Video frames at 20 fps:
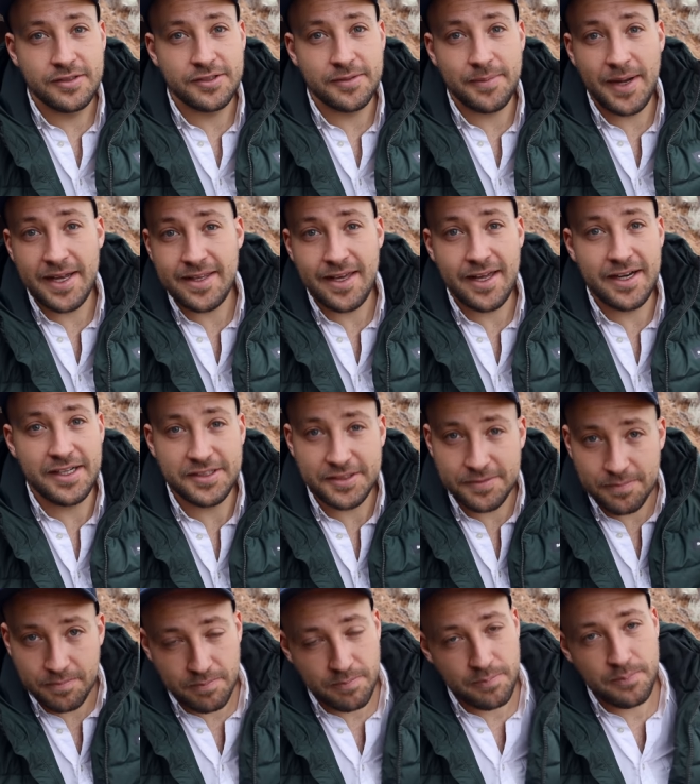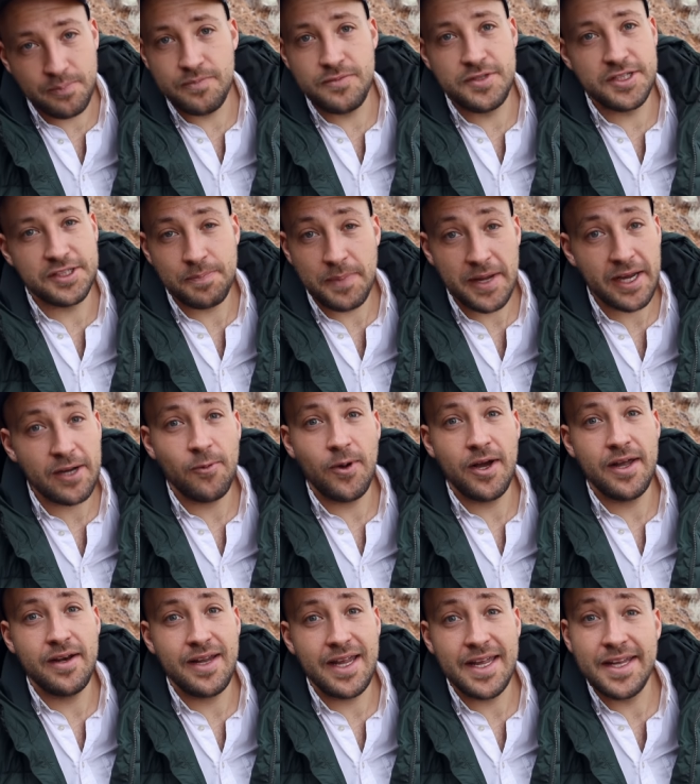So my thought is just pick
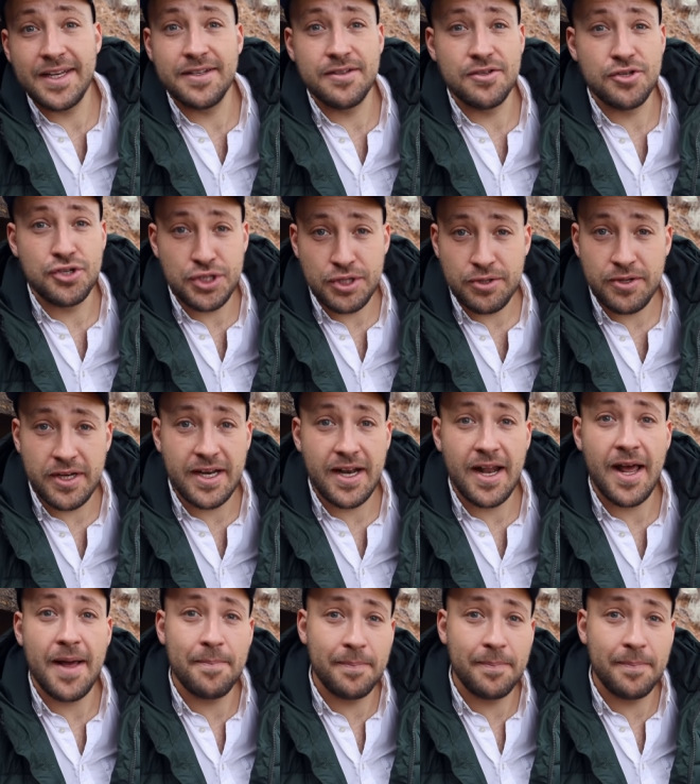one and shoot it a